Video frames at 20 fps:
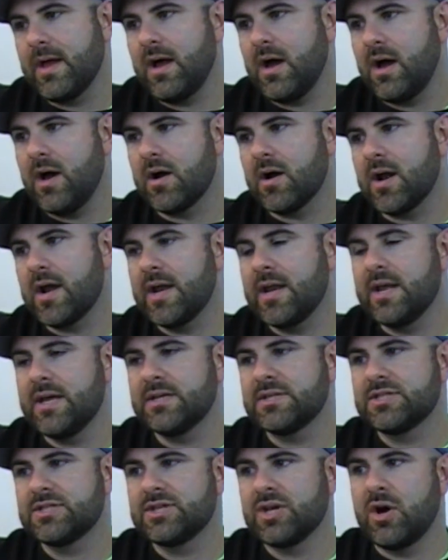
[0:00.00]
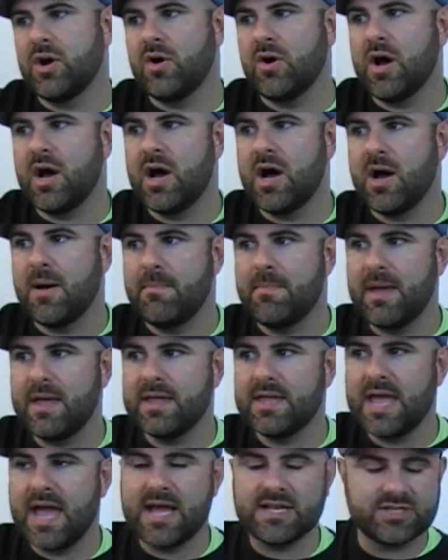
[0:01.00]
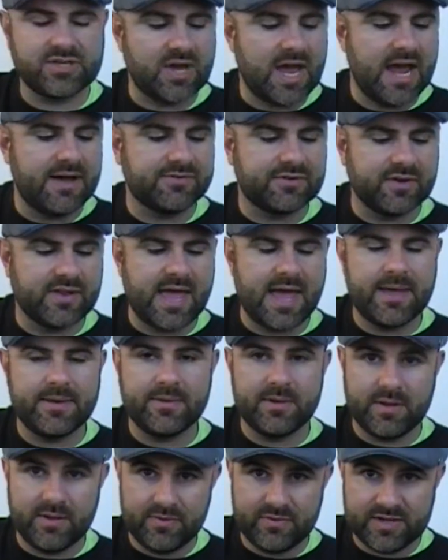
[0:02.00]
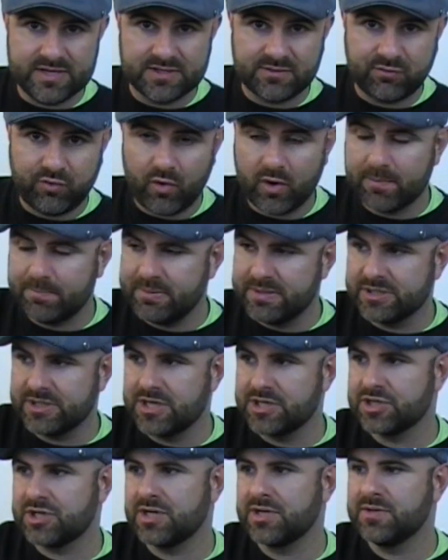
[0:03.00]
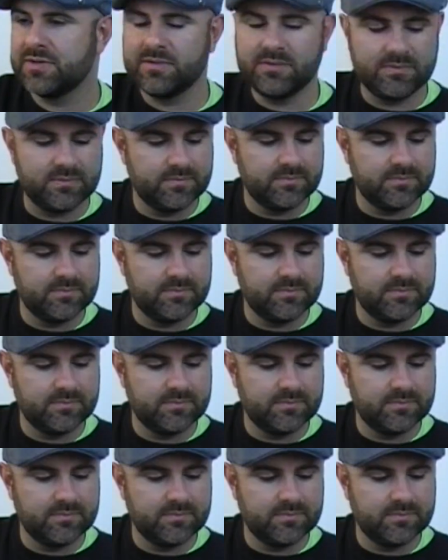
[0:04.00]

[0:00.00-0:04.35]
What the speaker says: Alright, so yeah, so after that, this 4 position.